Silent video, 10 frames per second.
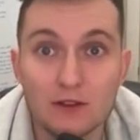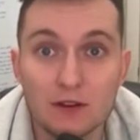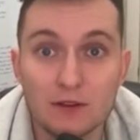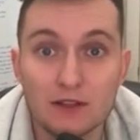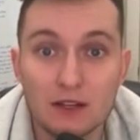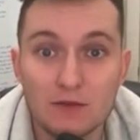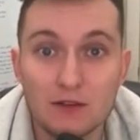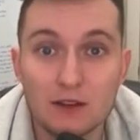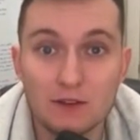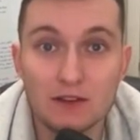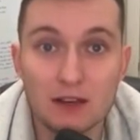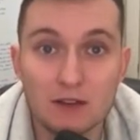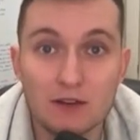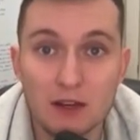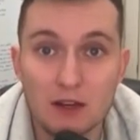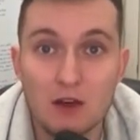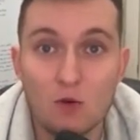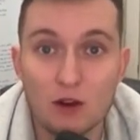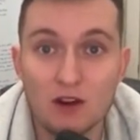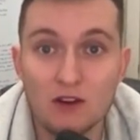So in today's video, for the sake of it,
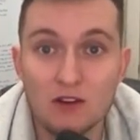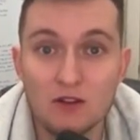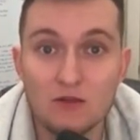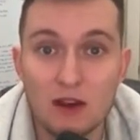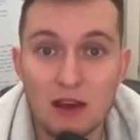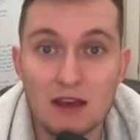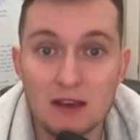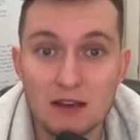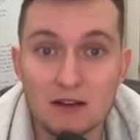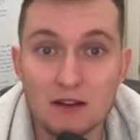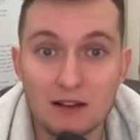we're going to do a